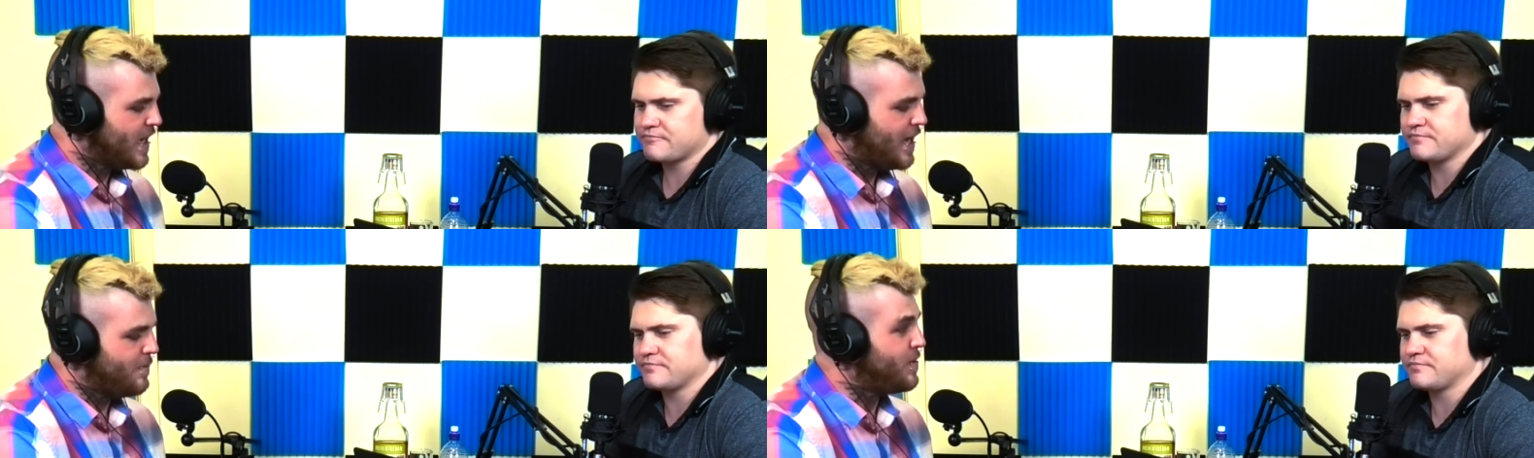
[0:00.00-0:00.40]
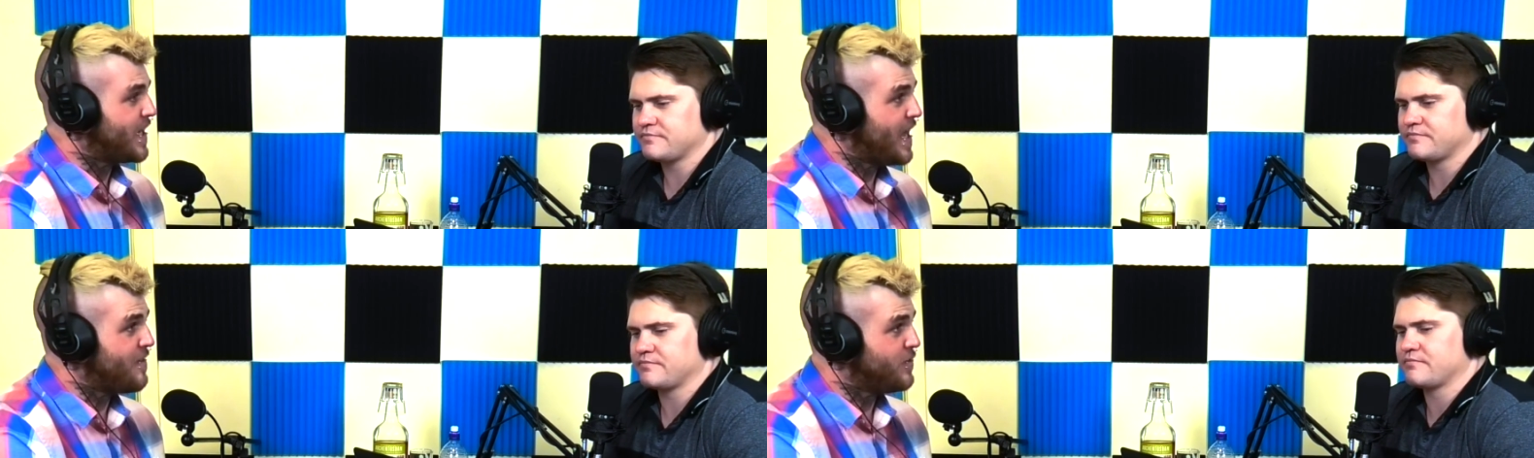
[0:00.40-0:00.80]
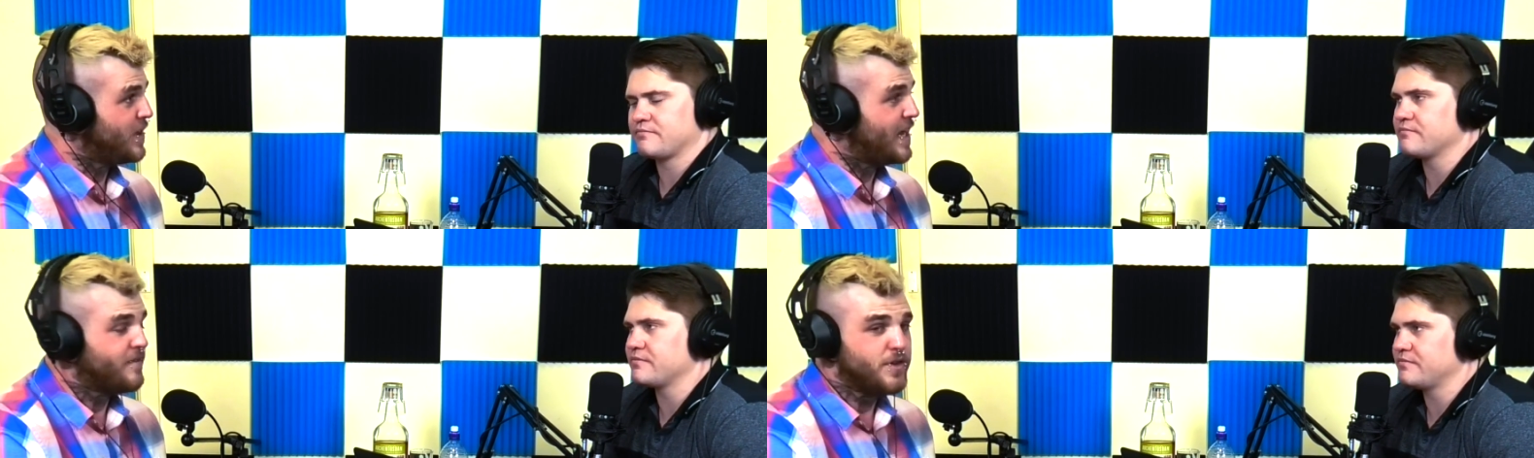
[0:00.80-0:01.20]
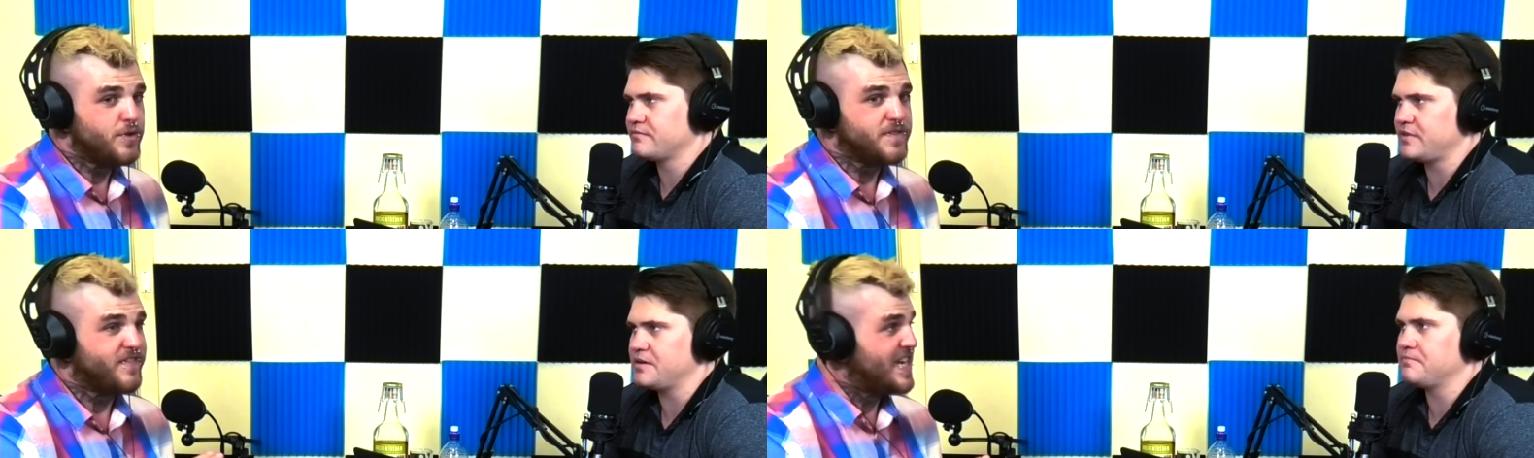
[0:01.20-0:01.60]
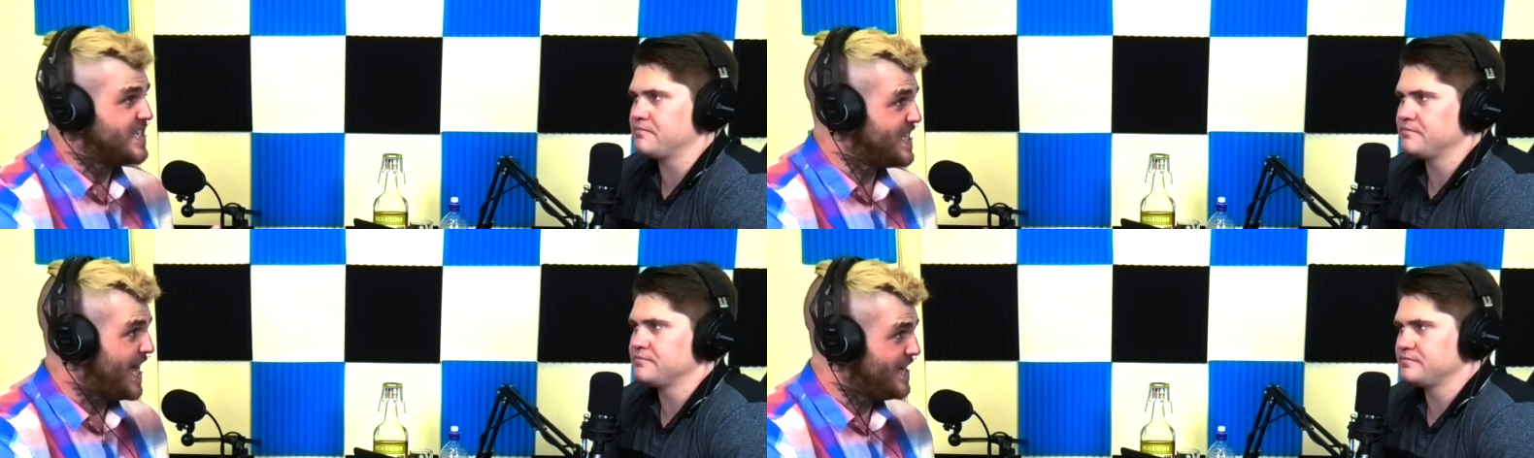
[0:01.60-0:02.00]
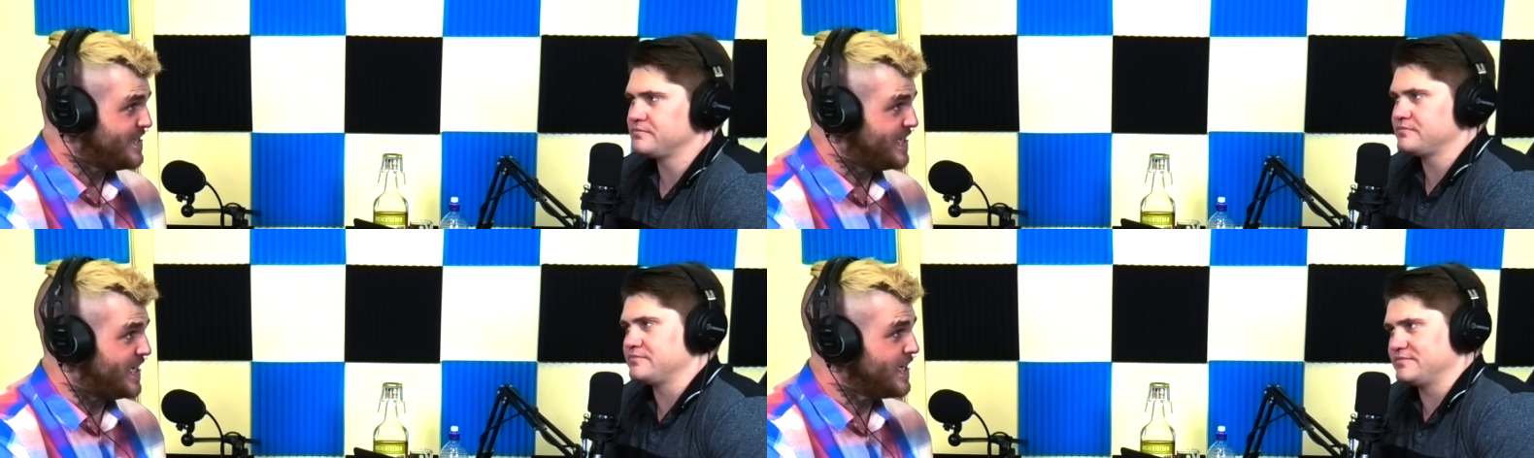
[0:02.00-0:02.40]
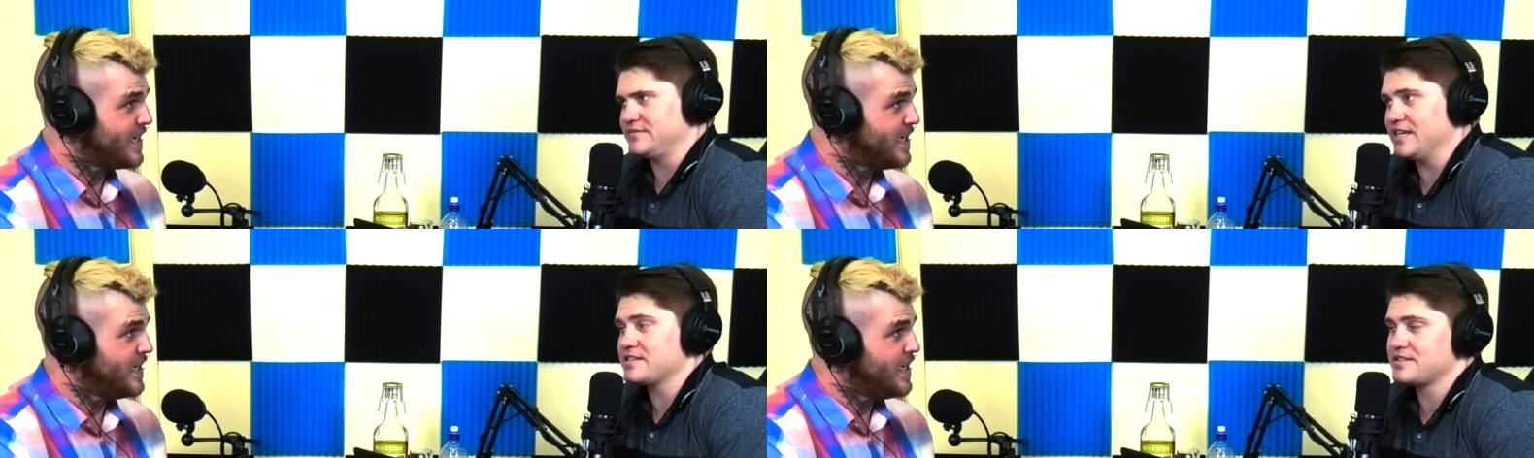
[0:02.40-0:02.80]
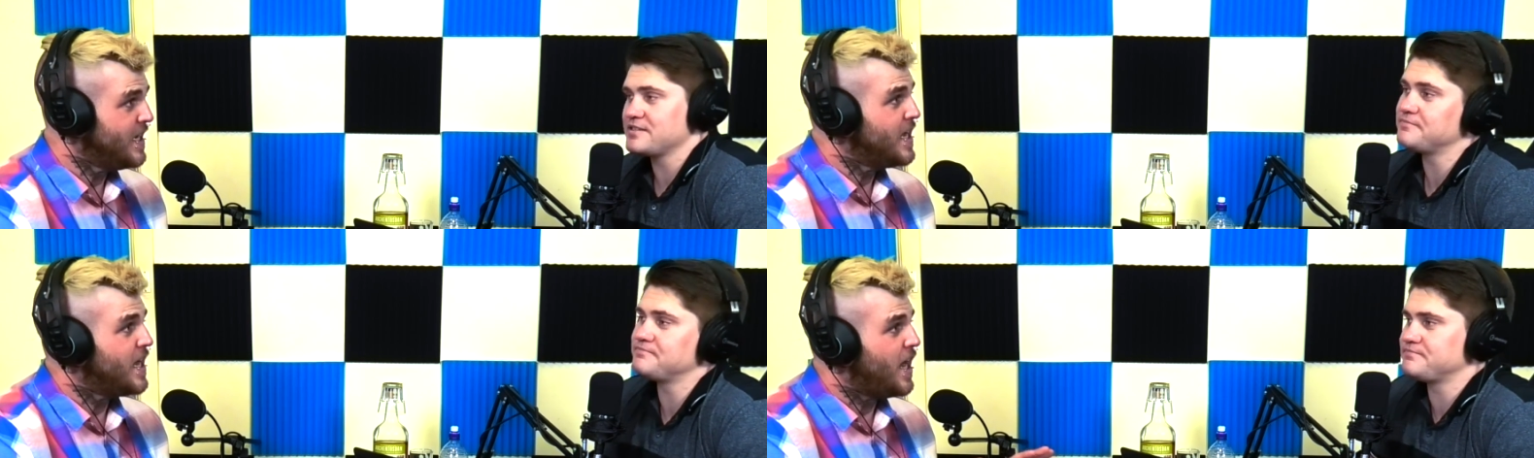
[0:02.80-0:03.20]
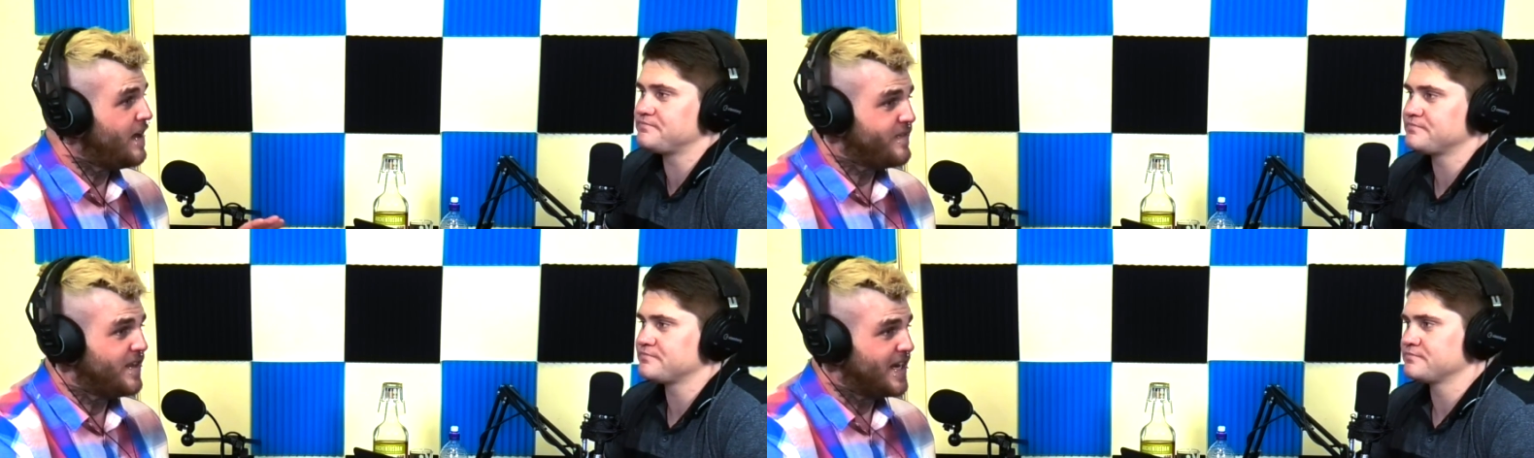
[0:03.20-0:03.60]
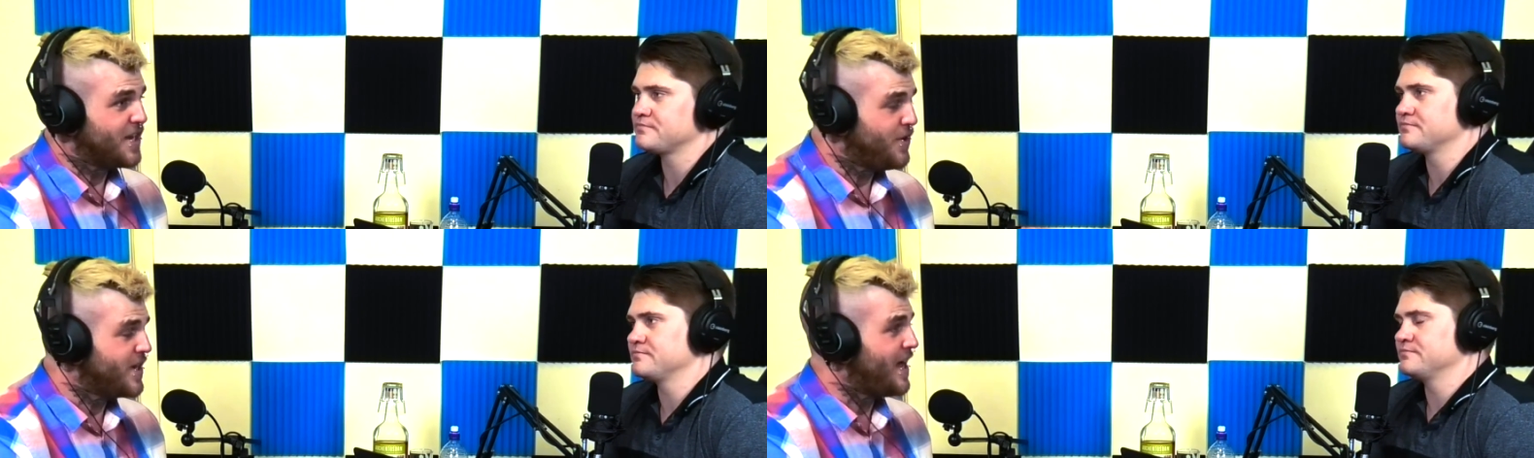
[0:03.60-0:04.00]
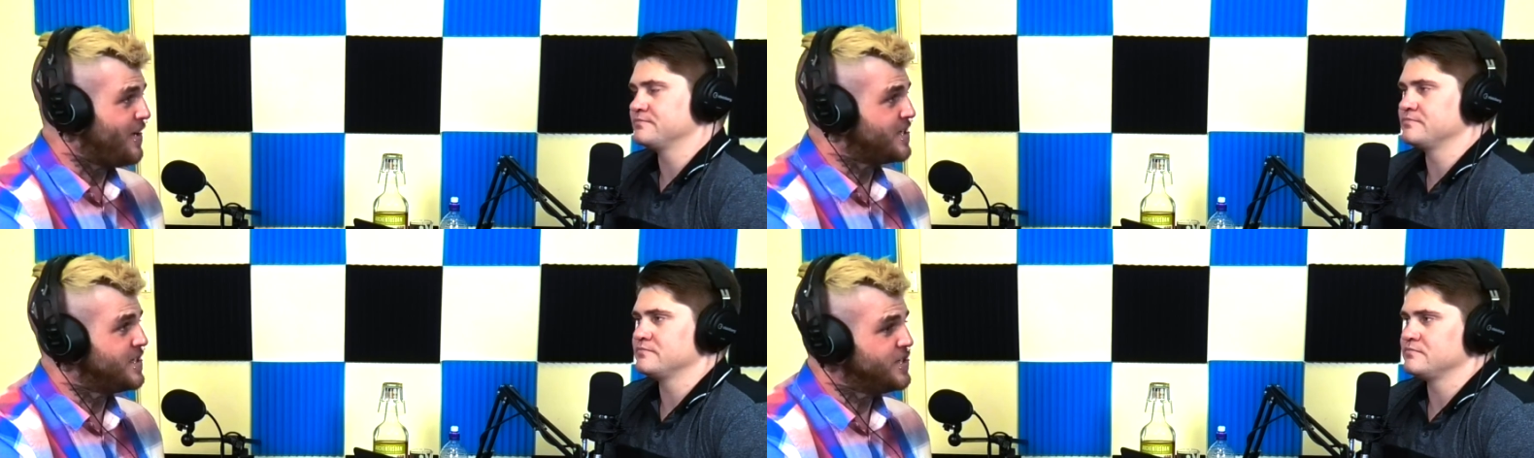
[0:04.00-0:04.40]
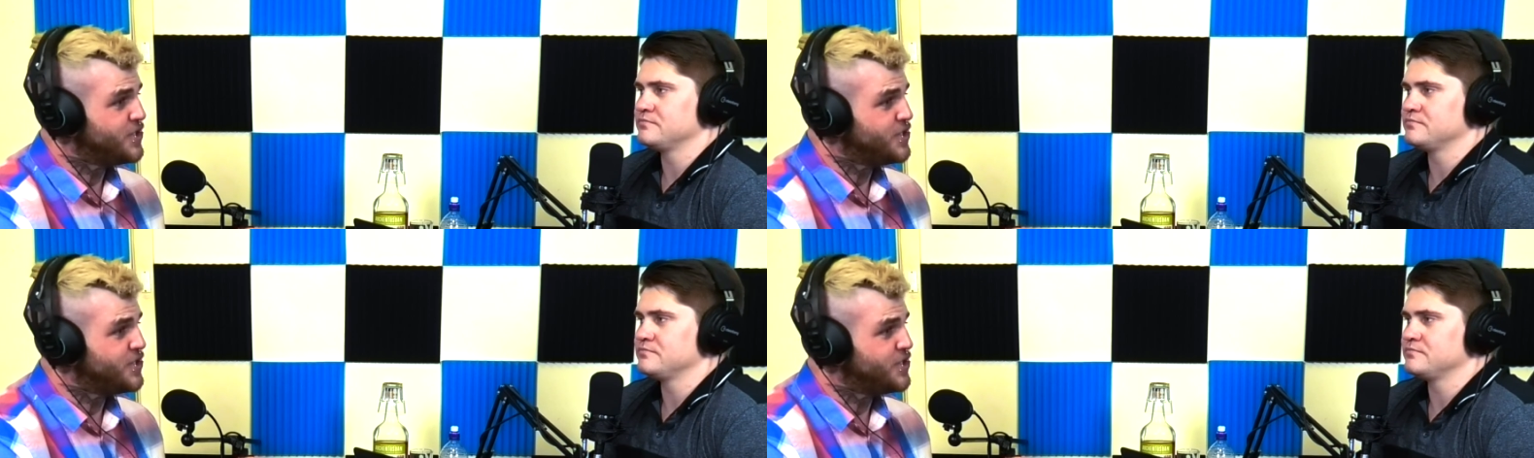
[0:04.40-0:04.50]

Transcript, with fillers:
Speaker 1: um, by Katherine Langford, who's yep. fantastic. Yes, I feel like her character